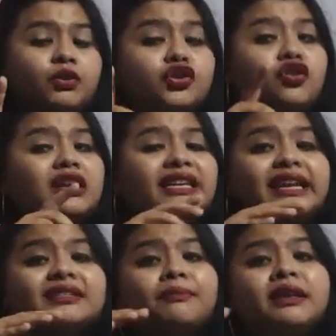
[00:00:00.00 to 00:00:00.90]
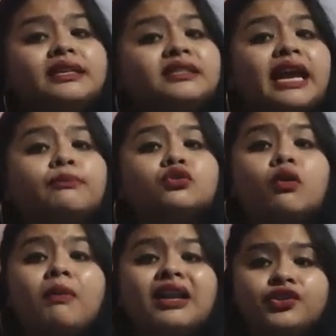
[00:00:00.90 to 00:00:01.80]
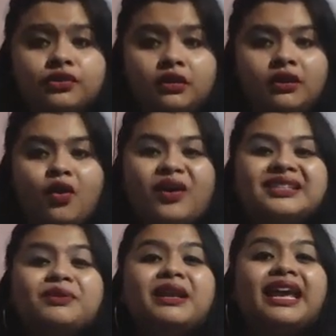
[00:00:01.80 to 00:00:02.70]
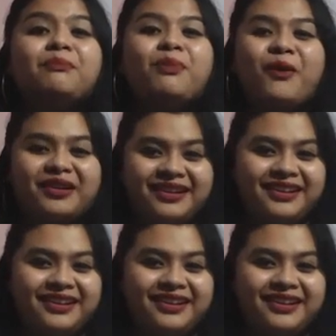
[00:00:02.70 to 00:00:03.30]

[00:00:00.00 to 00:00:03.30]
We should not take somebody's time so much, or else they will get bored.